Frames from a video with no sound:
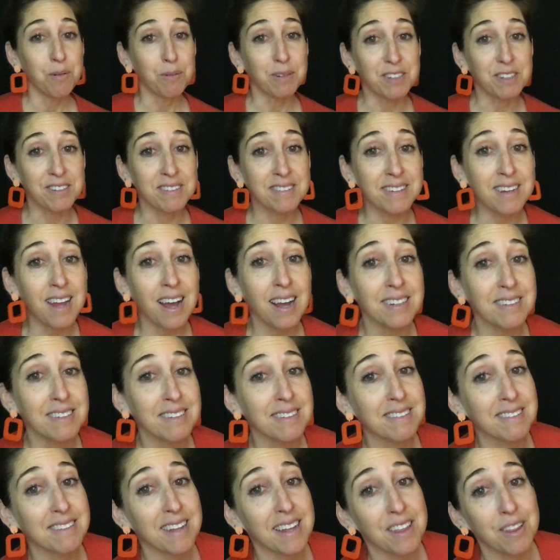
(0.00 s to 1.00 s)
Which is not
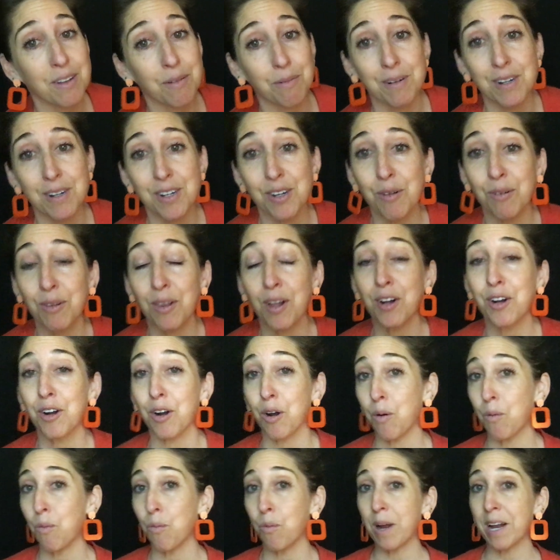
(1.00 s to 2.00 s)
to say that we're no
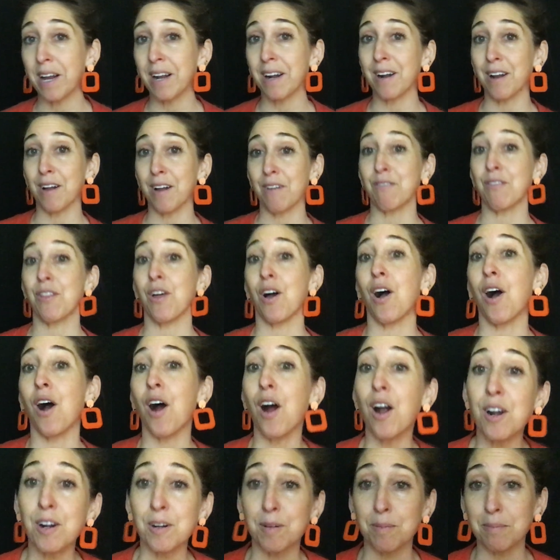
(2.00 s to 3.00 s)
longer aware of the
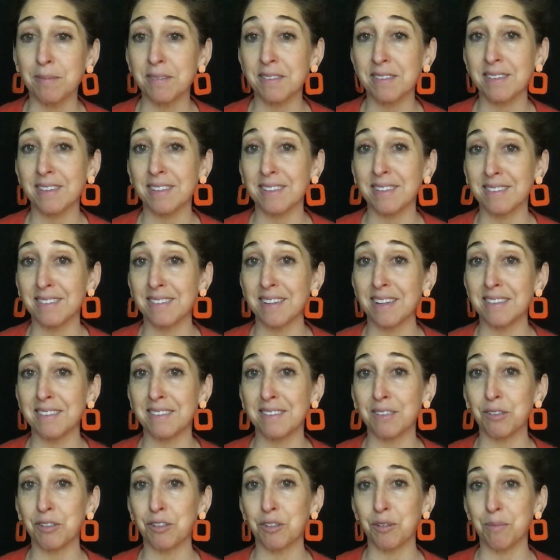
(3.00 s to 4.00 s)
harms that sent
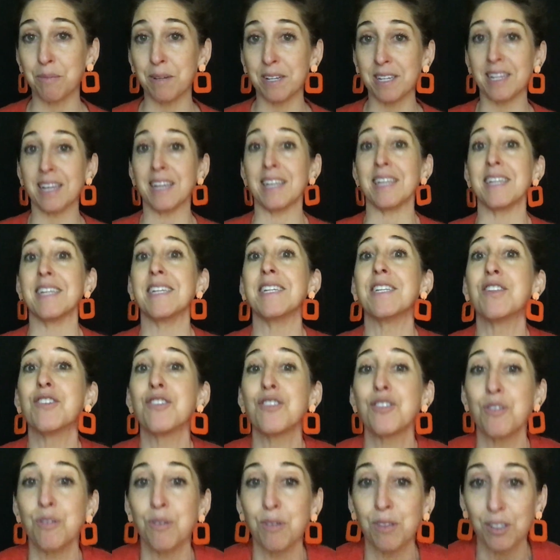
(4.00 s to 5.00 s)
social media
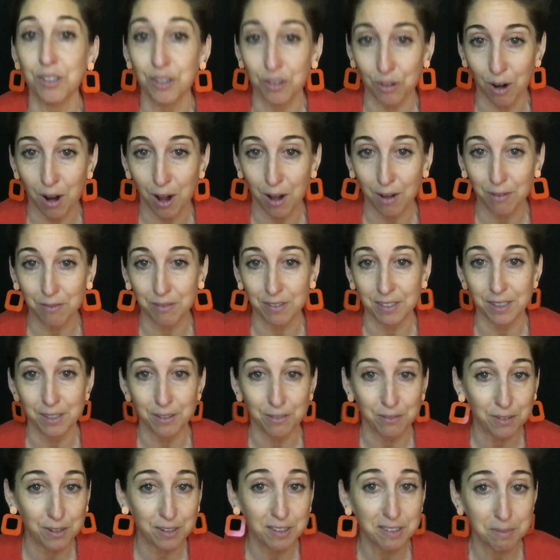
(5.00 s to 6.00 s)
into the trough in the
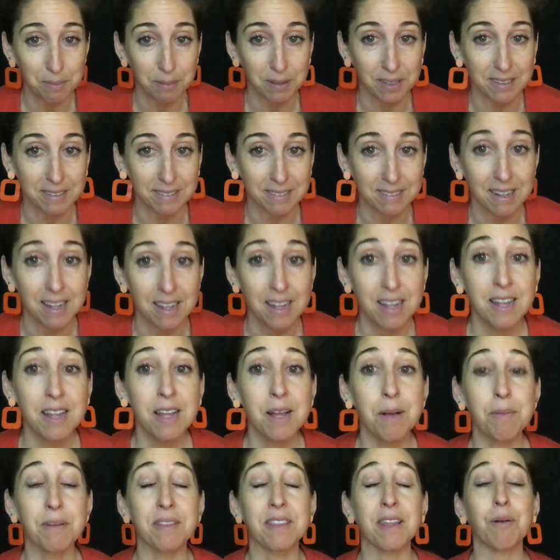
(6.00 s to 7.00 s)
first place,
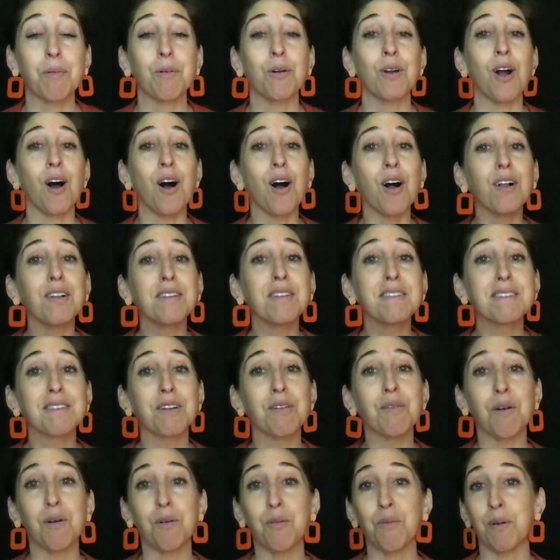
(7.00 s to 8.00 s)
but that we're
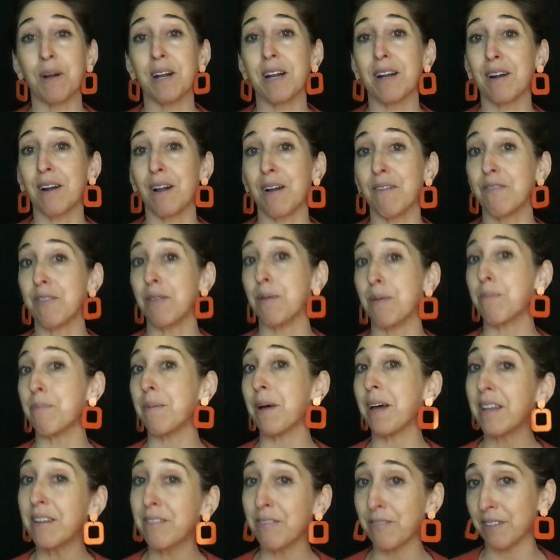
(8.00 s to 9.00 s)
also aware of the
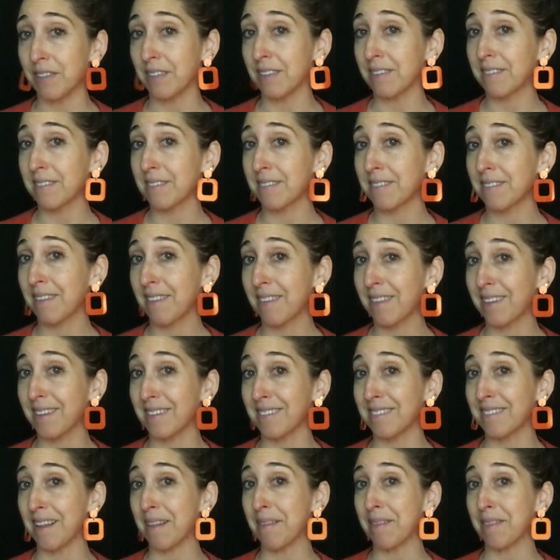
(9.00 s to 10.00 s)
benefits
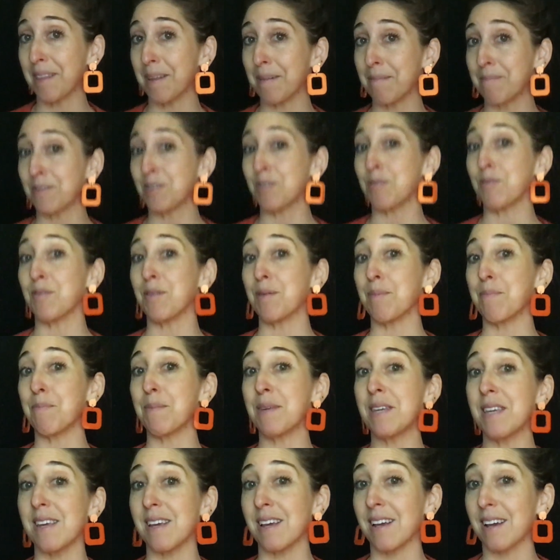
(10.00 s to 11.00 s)
that sent them to the
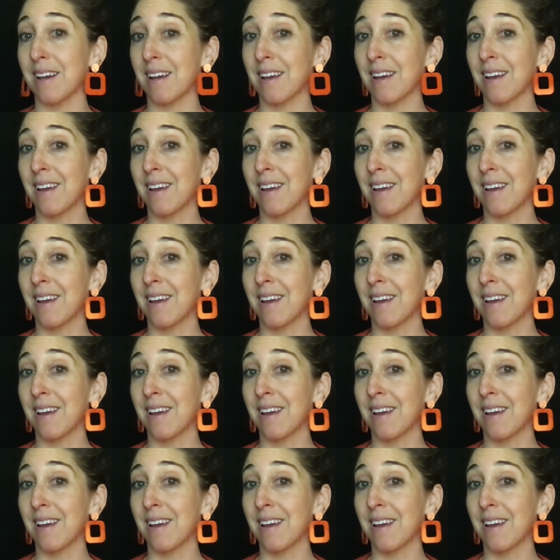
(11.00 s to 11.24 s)
peak,